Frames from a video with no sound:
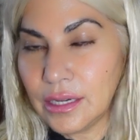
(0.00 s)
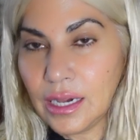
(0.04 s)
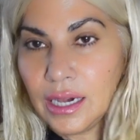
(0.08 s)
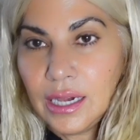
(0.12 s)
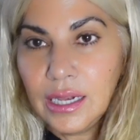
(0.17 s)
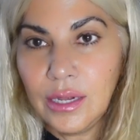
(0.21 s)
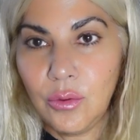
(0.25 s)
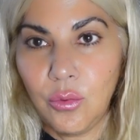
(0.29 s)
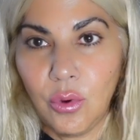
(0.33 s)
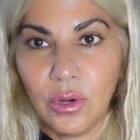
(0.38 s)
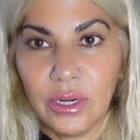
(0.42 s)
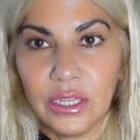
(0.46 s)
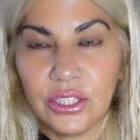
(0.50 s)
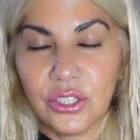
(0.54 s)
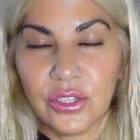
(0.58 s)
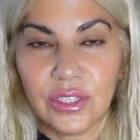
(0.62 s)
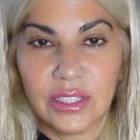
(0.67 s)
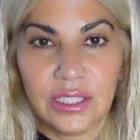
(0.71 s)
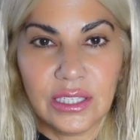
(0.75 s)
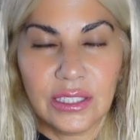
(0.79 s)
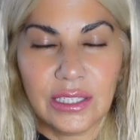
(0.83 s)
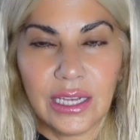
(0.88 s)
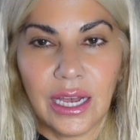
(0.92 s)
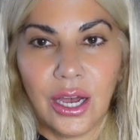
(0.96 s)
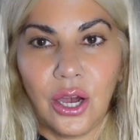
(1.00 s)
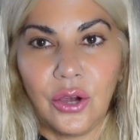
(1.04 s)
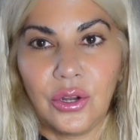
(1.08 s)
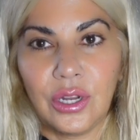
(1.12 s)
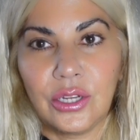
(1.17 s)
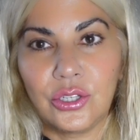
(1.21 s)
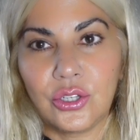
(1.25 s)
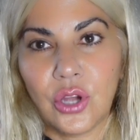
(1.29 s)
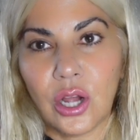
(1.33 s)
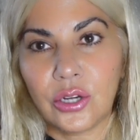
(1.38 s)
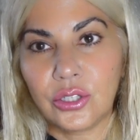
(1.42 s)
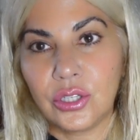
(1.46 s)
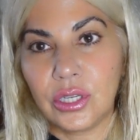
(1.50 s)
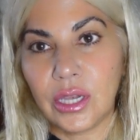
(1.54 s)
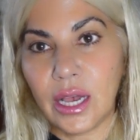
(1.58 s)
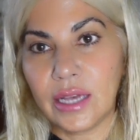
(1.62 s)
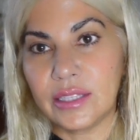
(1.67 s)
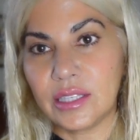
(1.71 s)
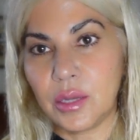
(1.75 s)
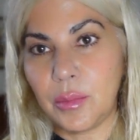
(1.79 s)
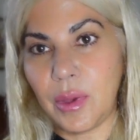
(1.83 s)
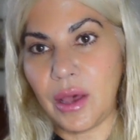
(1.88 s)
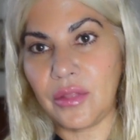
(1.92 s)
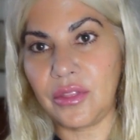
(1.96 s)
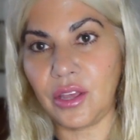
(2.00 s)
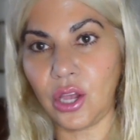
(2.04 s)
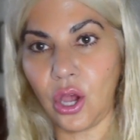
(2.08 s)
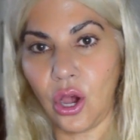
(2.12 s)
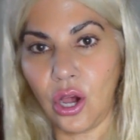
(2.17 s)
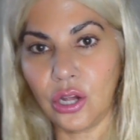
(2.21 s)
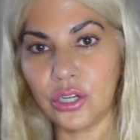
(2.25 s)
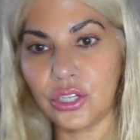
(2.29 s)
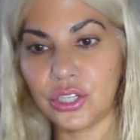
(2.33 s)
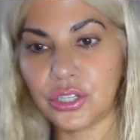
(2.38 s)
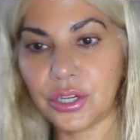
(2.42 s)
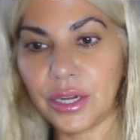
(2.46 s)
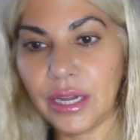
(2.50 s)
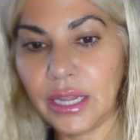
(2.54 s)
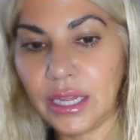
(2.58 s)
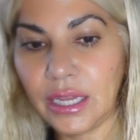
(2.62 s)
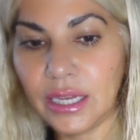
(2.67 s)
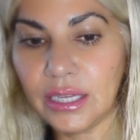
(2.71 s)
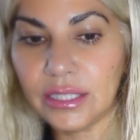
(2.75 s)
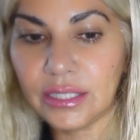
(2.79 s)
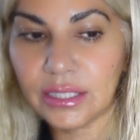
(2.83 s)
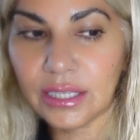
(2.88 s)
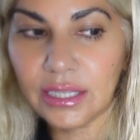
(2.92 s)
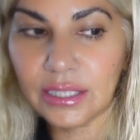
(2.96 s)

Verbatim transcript: I wanted to sit down and talk to you guys about The Conjuring because